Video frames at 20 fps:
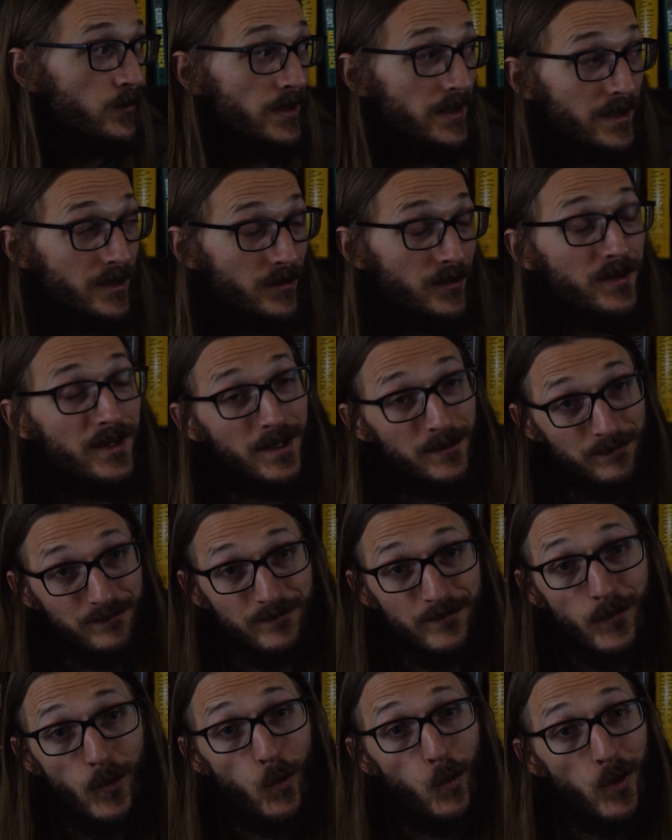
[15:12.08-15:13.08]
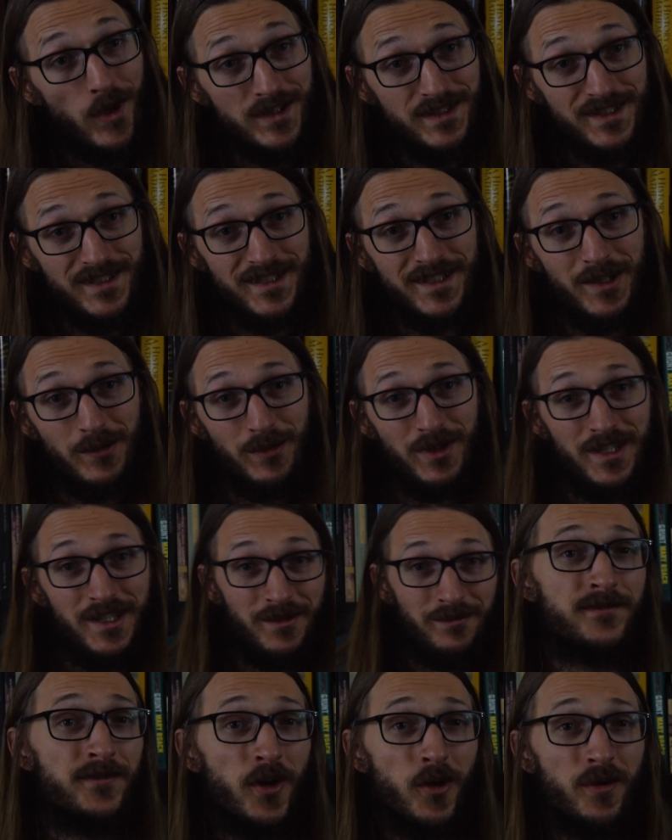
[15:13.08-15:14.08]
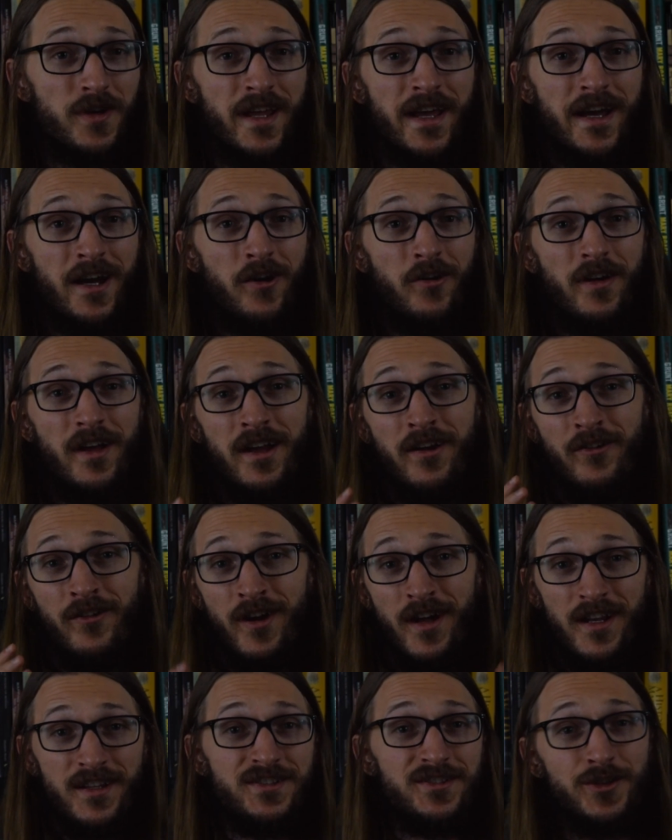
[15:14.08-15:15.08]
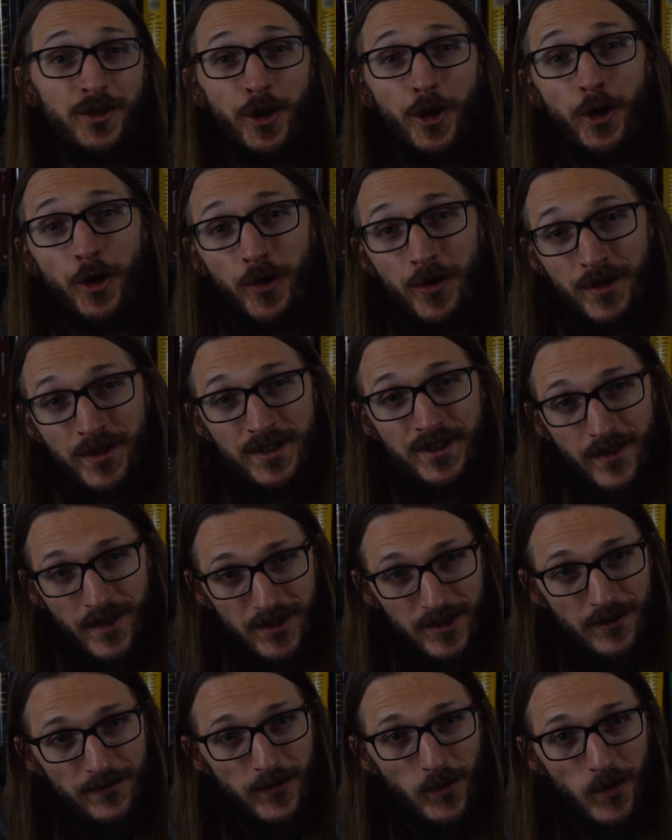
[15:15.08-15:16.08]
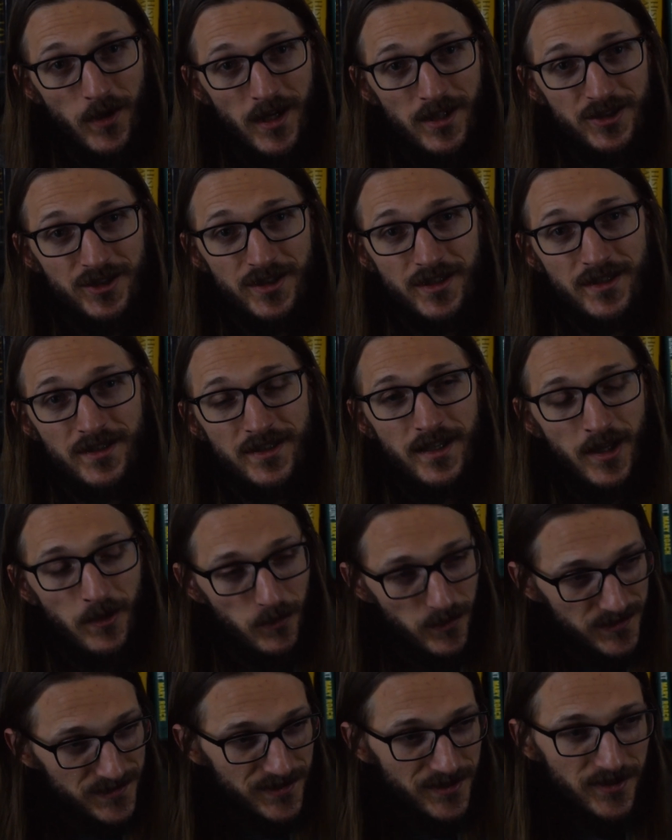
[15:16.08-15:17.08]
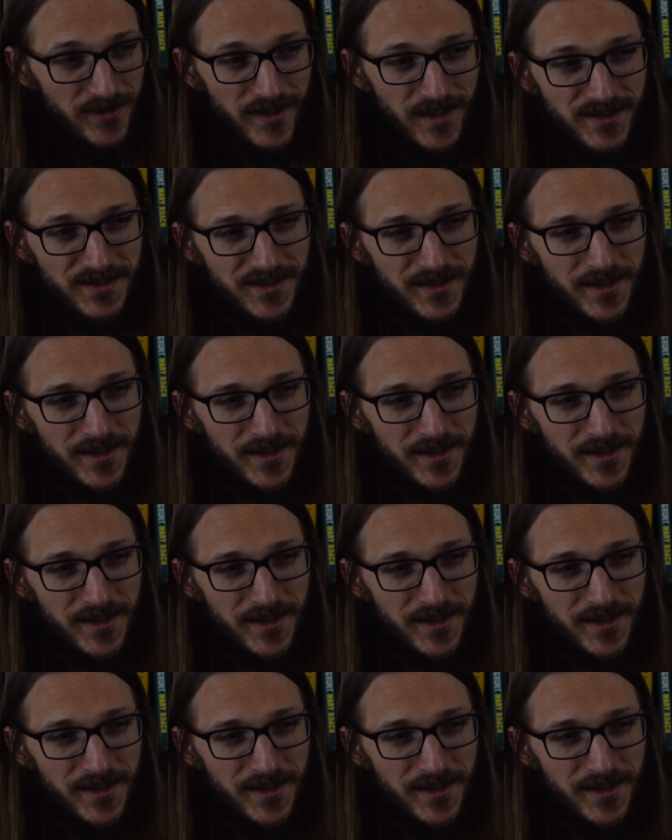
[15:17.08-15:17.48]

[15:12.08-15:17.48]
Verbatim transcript: Well, okay, what's it gonna be? Vote now and let us know. Thank you for watching and we'll see you next